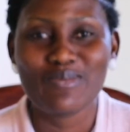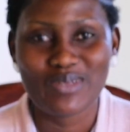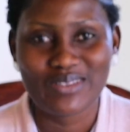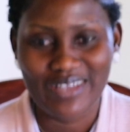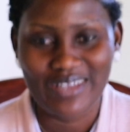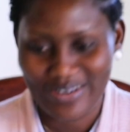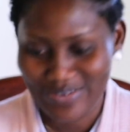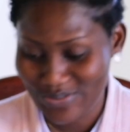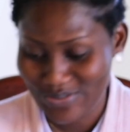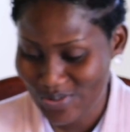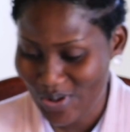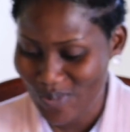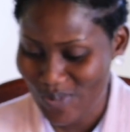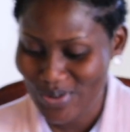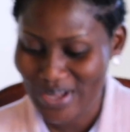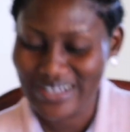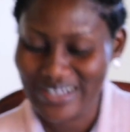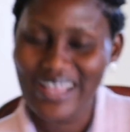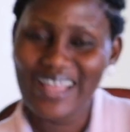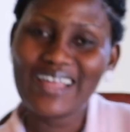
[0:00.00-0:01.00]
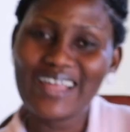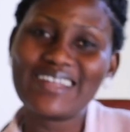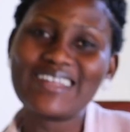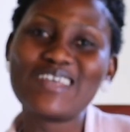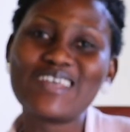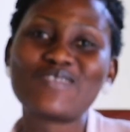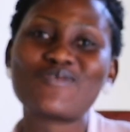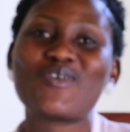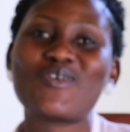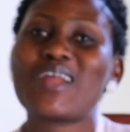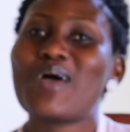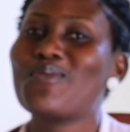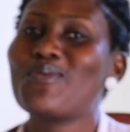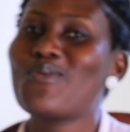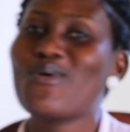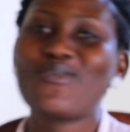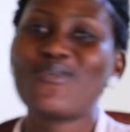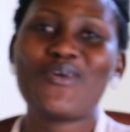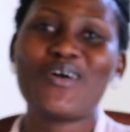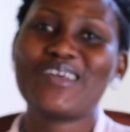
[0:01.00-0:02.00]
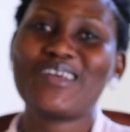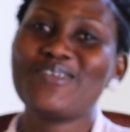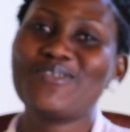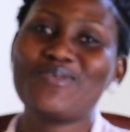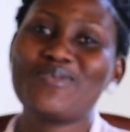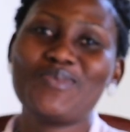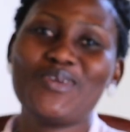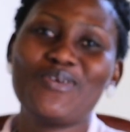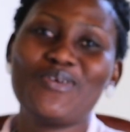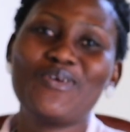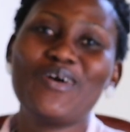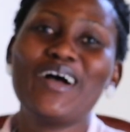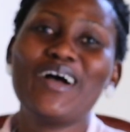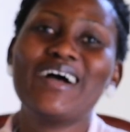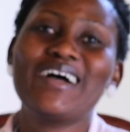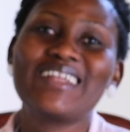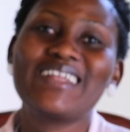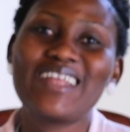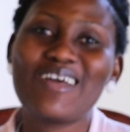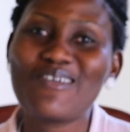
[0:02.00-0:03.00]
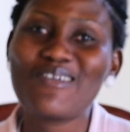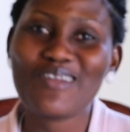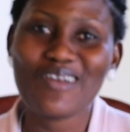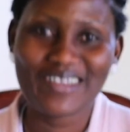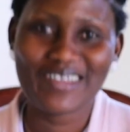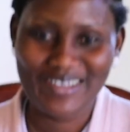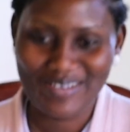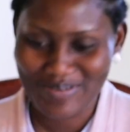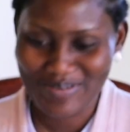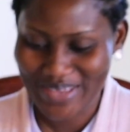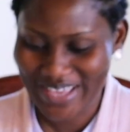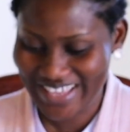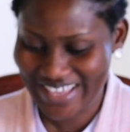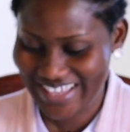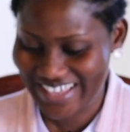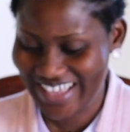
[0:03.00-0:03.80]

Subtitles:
Limited. You know what? This one will not kill me. They will not kill me.